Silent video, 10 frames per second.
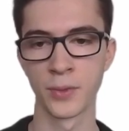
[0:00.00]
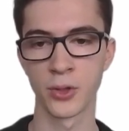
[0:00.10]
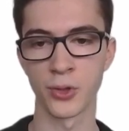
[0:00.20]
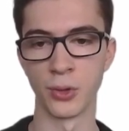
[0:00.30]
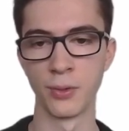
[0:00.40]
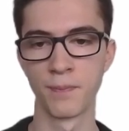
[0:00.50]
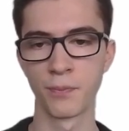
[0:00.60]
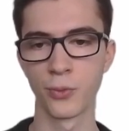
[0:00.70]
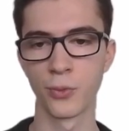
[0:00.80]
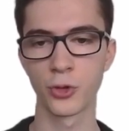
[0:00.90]
So
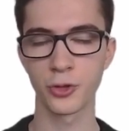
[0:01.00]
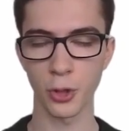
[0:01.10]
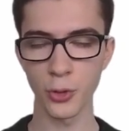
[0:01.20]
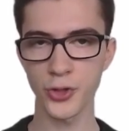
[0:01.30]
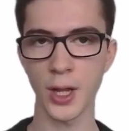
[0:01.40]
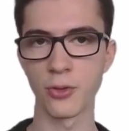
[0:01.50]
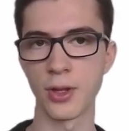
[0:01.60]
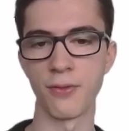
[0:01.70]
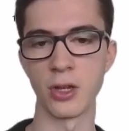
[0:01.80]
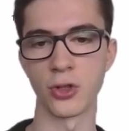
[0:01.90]
2 standard
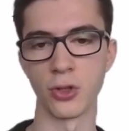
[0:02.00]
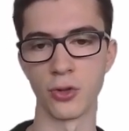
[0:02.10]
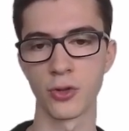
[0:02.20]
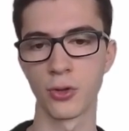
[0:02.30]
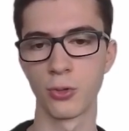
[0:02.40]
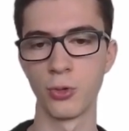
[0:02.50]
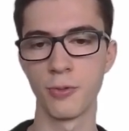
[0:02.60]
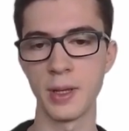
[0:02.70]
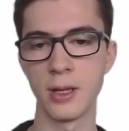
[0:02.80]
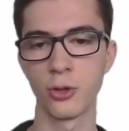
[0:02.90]
deviations
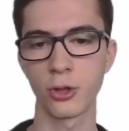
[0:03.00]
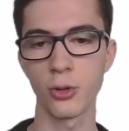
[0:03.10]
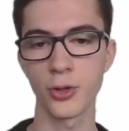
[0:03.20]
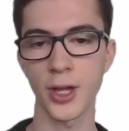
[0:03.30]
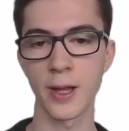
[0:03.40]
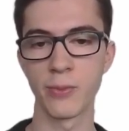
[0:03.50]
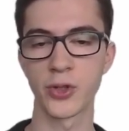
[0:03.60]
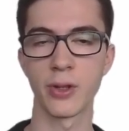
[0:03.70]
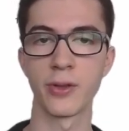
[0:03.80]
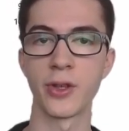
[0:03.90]
would be 2
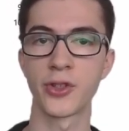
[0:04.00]
times the